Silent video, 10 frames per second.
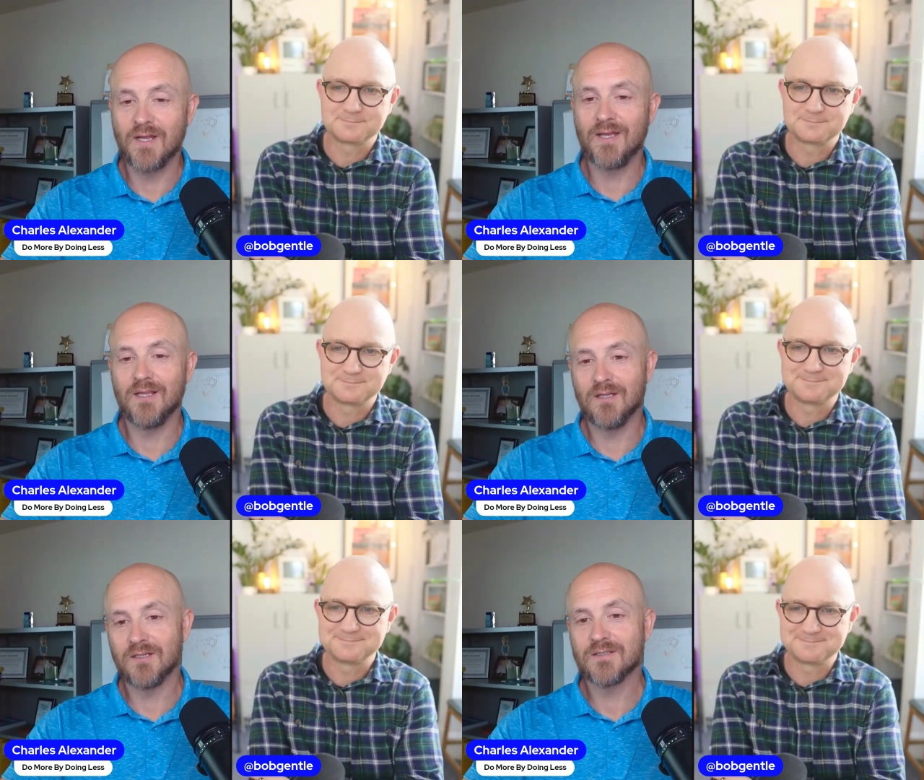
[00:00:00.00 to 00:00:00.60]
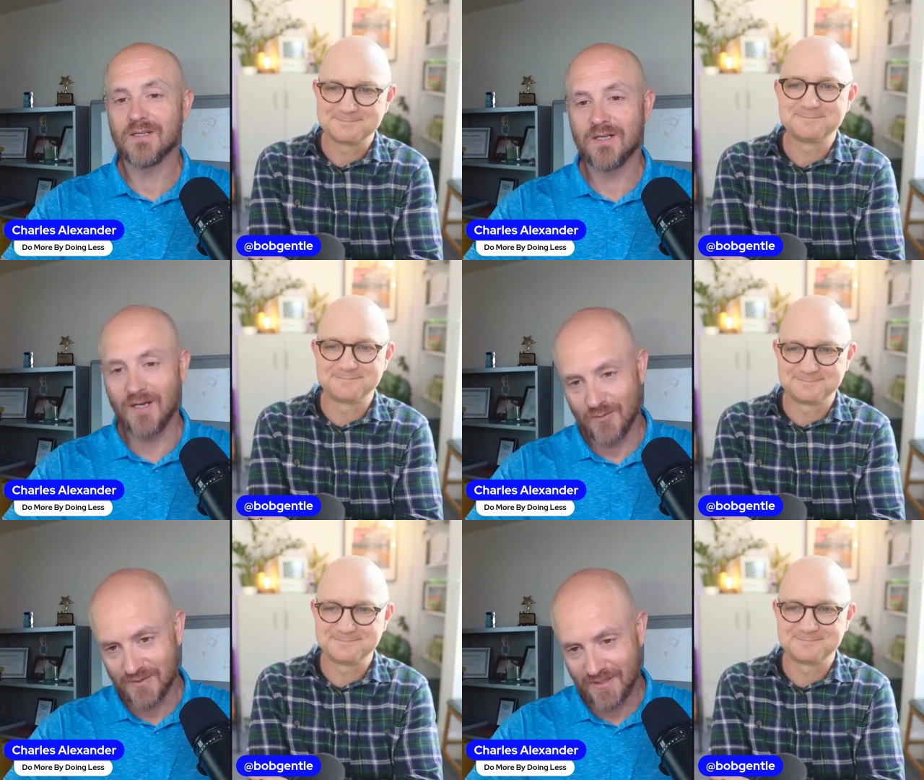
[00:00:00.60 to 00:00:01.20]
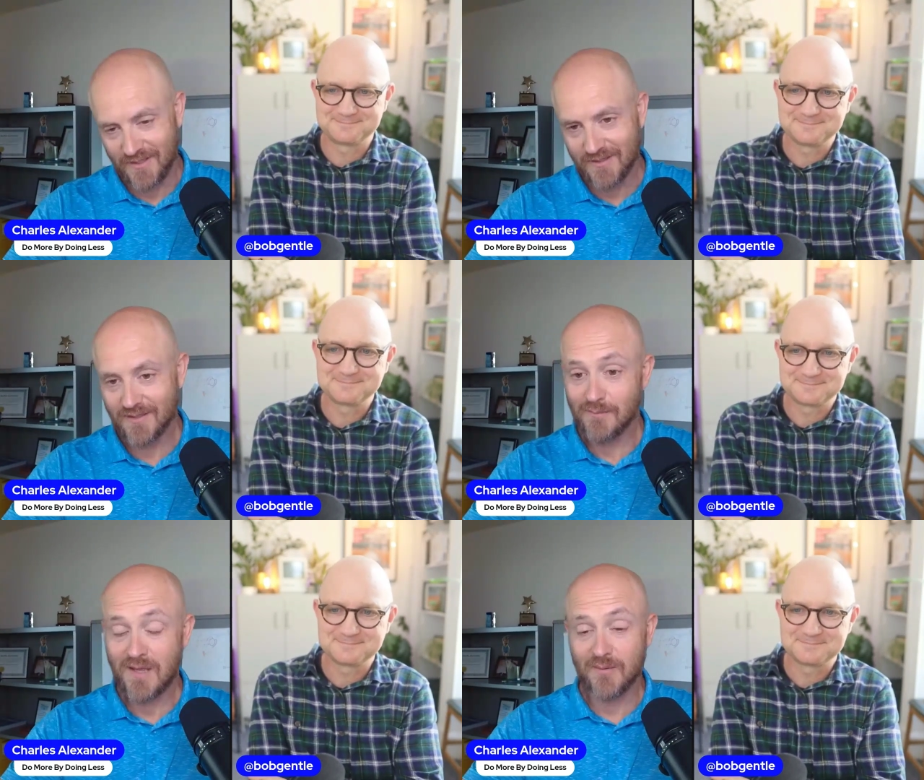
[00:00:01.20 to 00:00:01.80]
Speaker 1: It looks cozy."
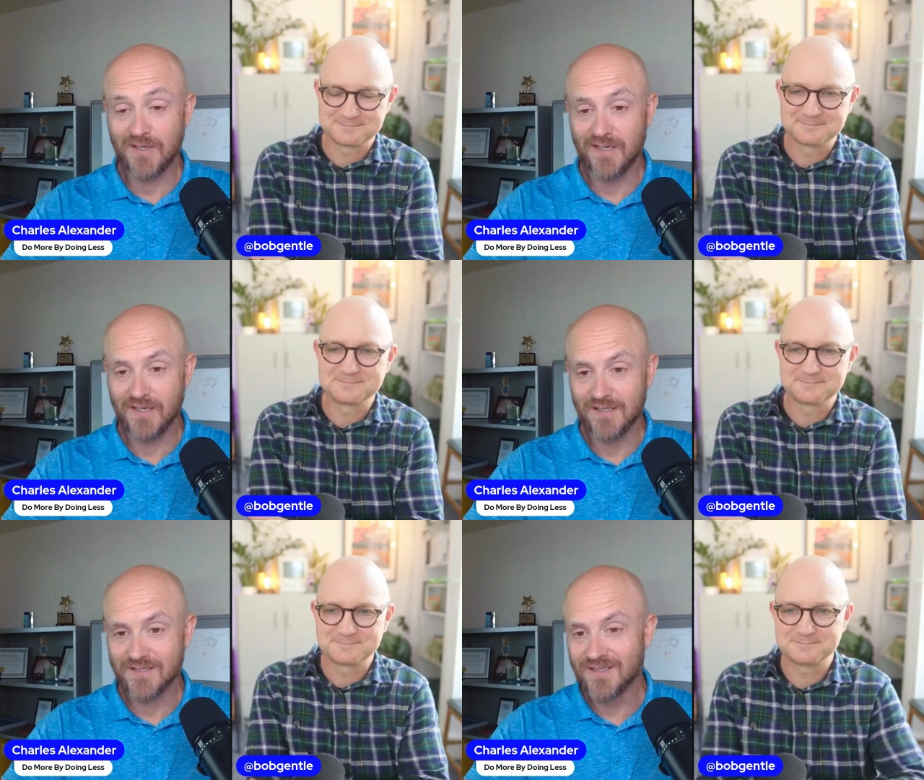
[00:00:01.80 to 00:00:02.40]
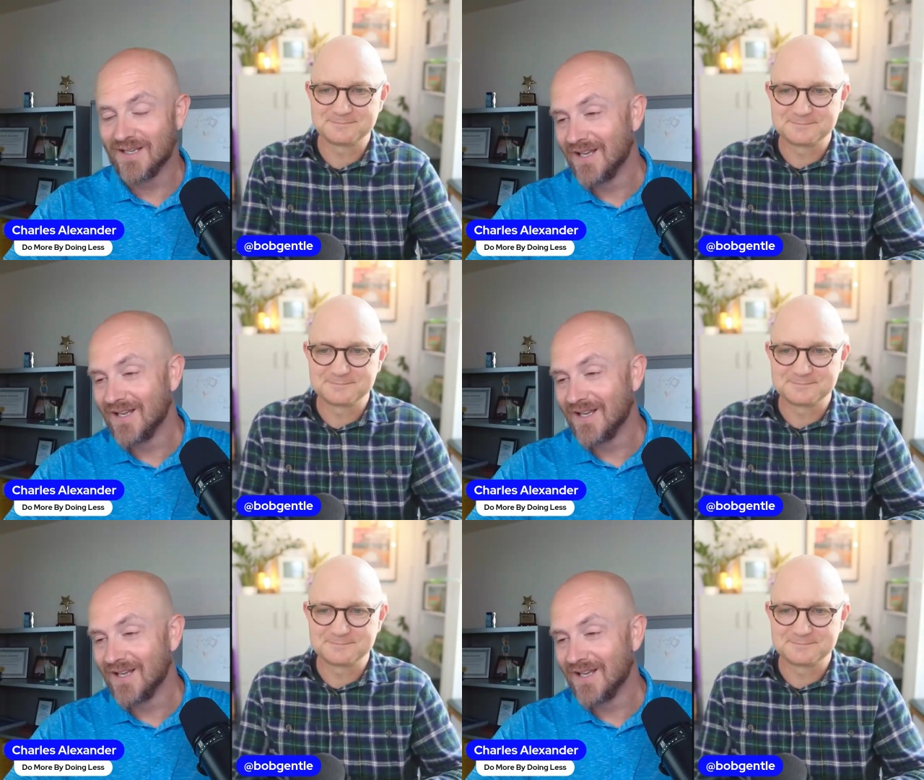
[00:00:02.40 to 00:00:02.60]
By the way, it does.